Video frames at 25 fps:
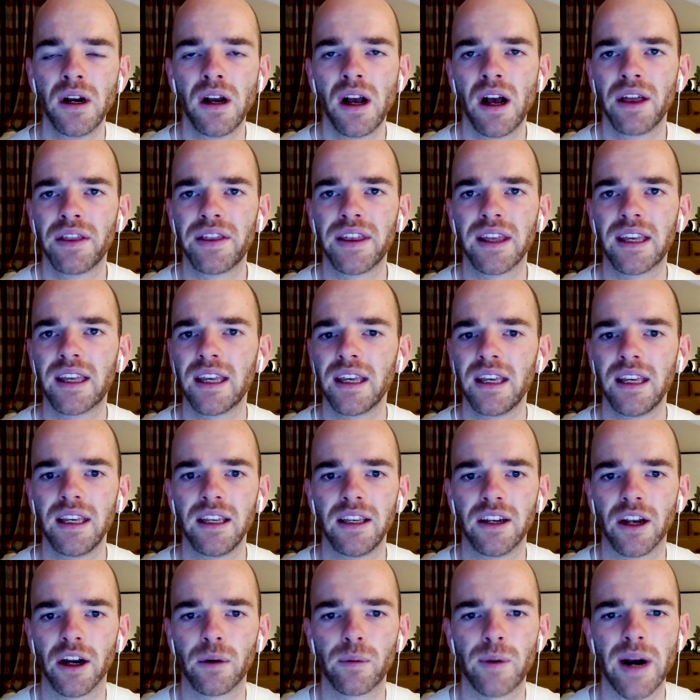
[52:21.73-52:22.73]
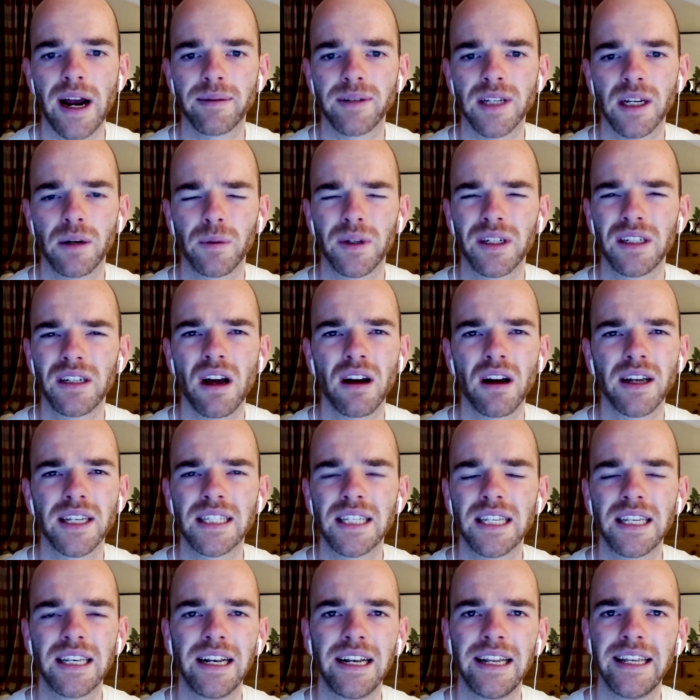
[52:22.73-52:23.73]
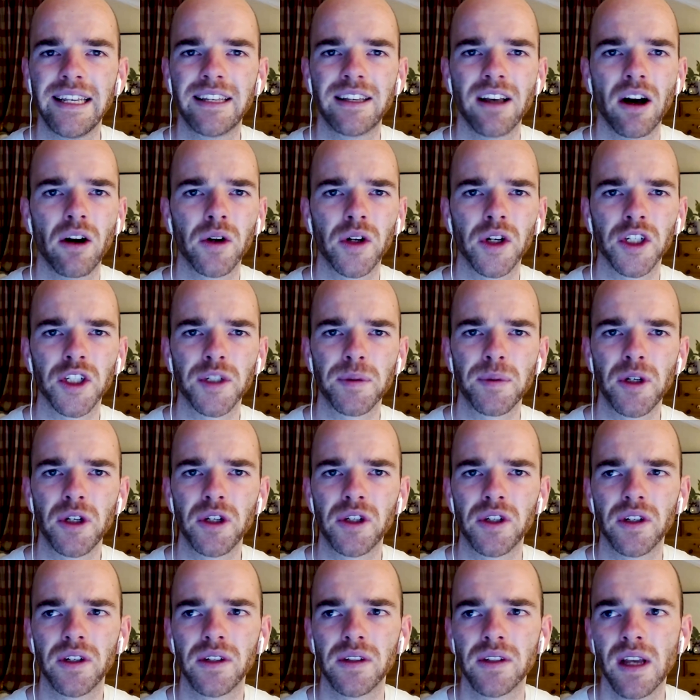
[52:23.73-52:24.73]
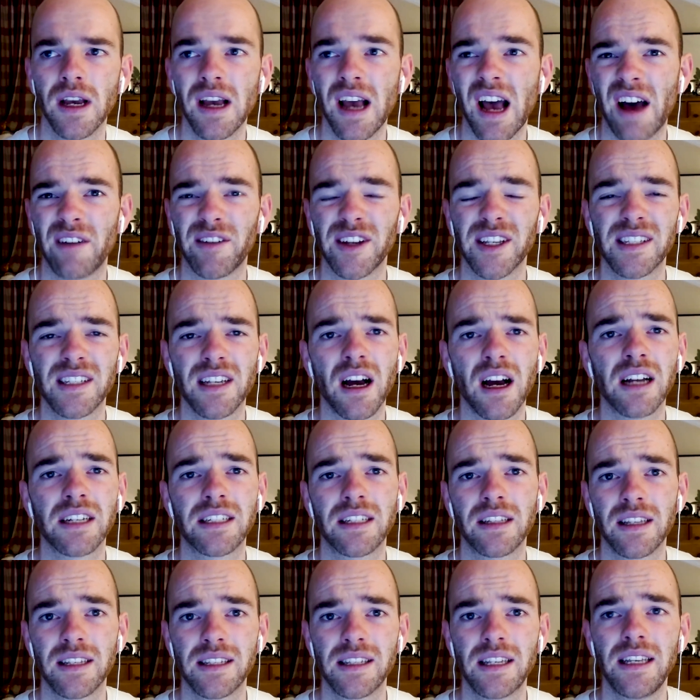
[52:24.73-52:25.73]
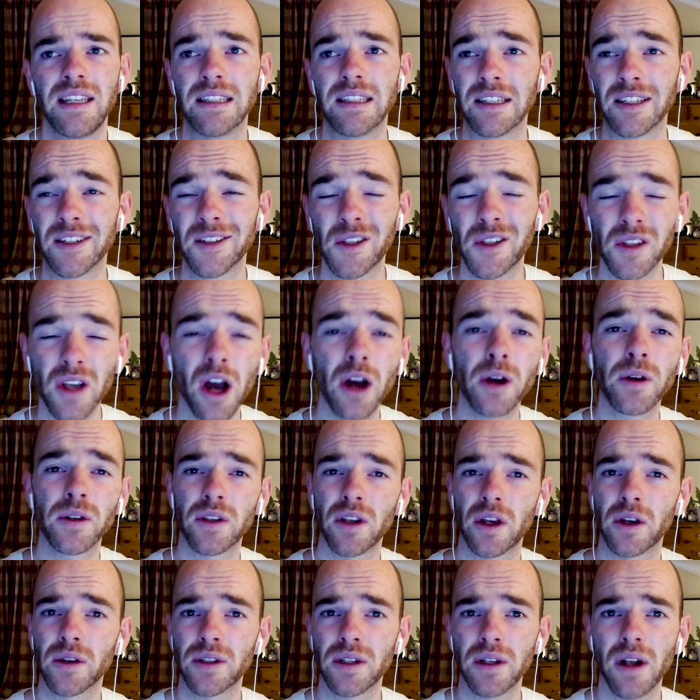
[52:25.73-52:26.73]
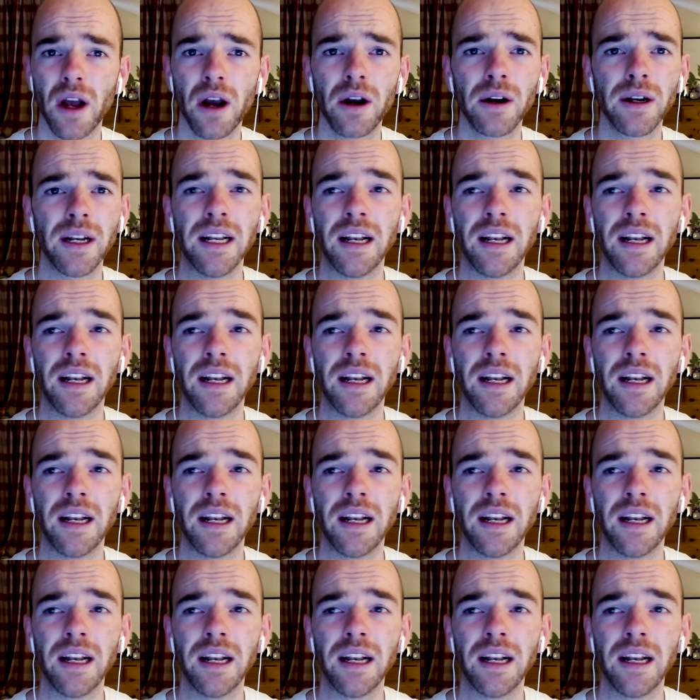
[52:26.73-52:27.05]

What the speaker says: I think he, wrapped up with 19 league goal contributions, having started the season so slowly.